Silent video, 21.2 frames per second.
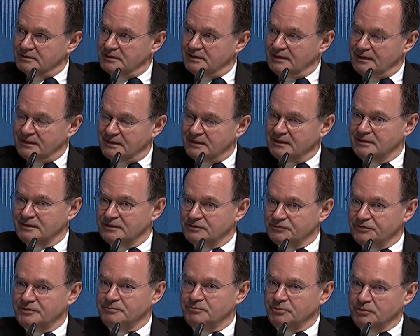And I think that's
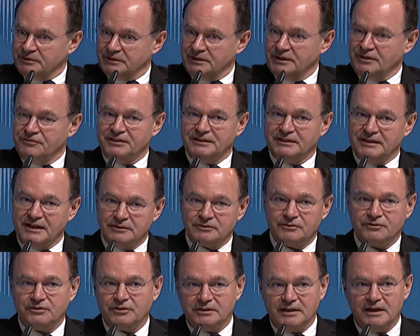very important. If at the end
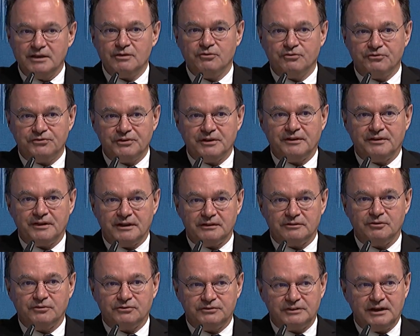of the day you feel that
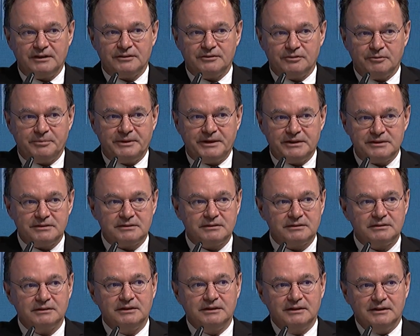you've done your
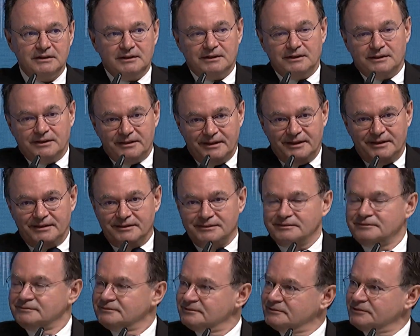best,
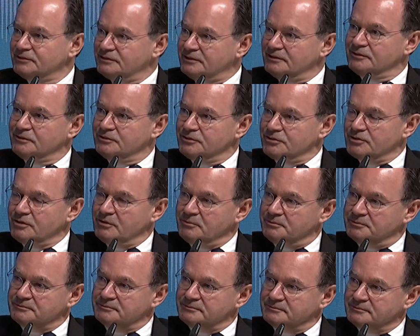then you did a good job.
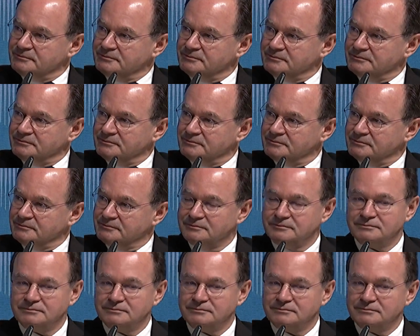Good. We had a